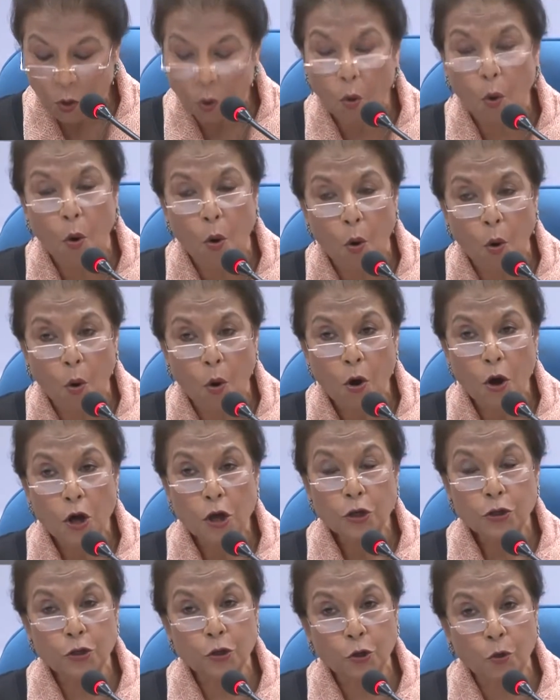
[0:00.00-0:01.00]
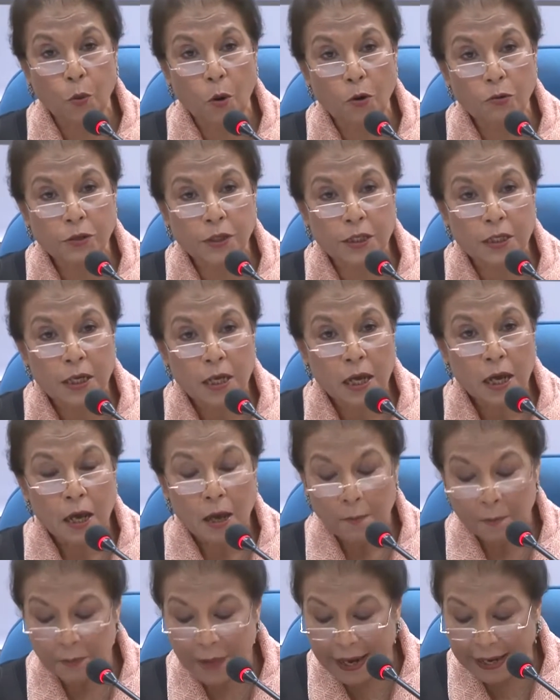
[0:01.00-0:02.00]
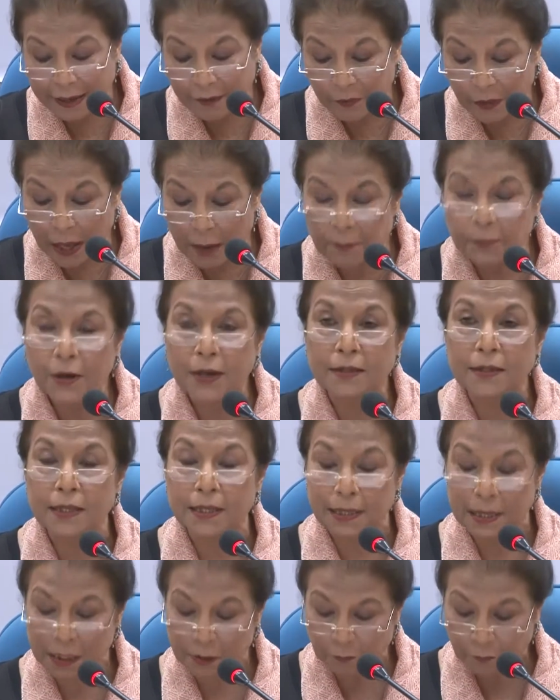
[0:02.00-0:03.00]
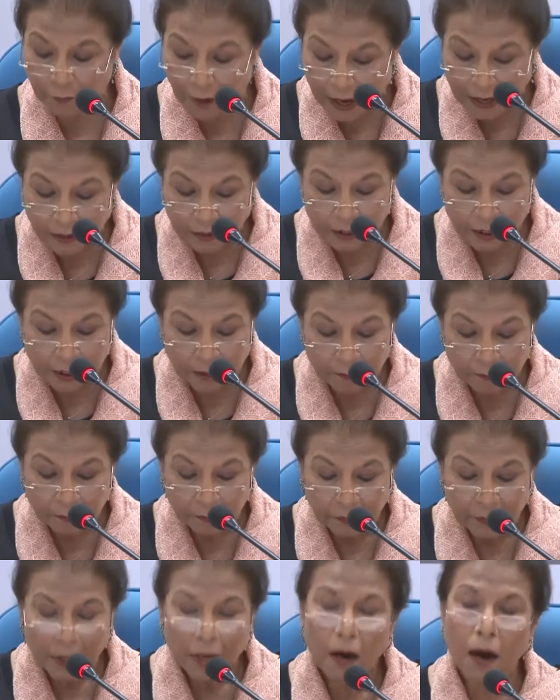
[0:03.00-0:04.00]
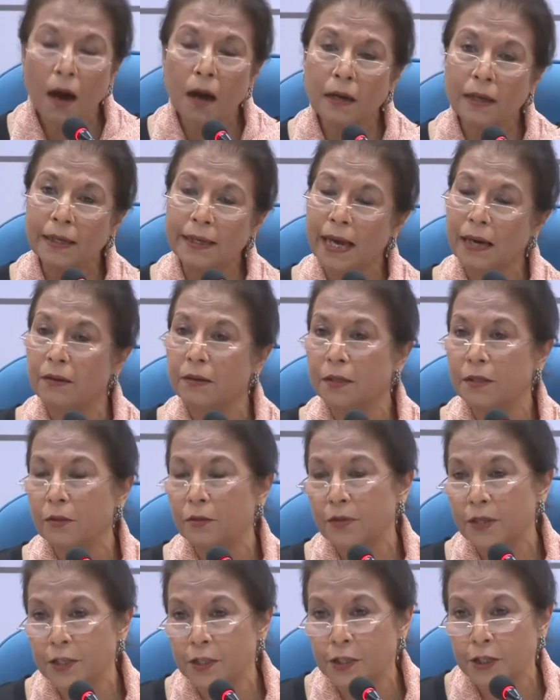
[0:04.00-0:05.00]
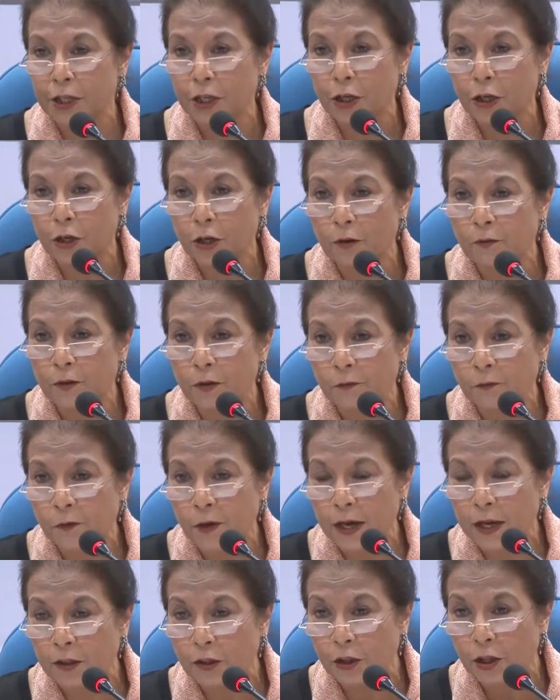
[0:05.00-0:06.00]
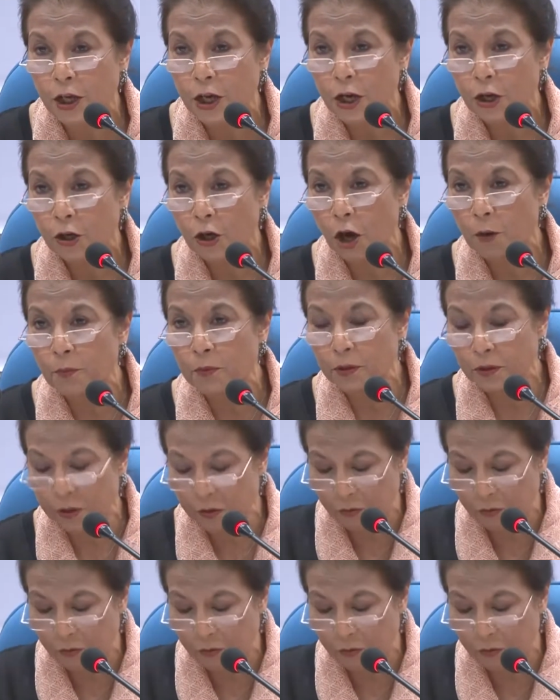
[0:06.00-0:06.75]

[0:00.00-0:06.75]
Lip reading: or to, quote, make their presence felt are characteristic of the faith commonly